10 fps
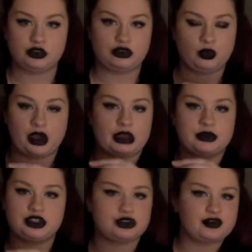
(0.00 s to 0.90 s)
why
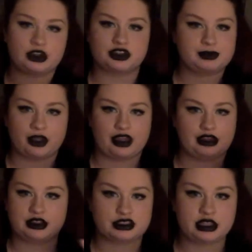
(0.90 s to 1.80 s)
would you fingerspell that?
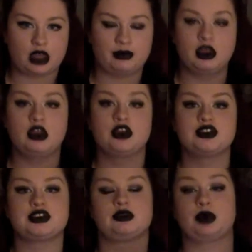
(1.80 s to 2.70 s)
It's dumb.
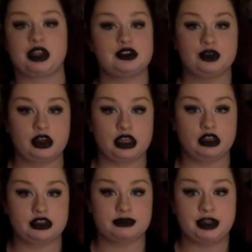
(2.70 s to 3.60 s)
So what do you do on a
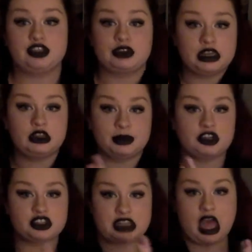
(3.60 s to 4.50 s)
killing spree? You kill a
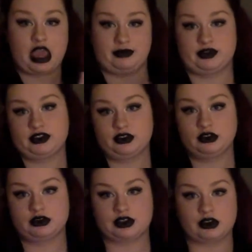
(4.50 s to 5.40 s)
bunch of times.
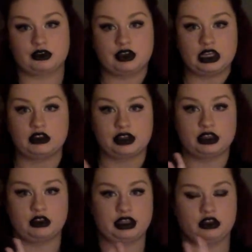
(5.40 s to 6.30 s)
So
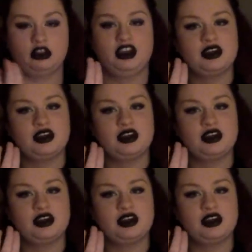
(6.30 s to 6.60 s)
kill.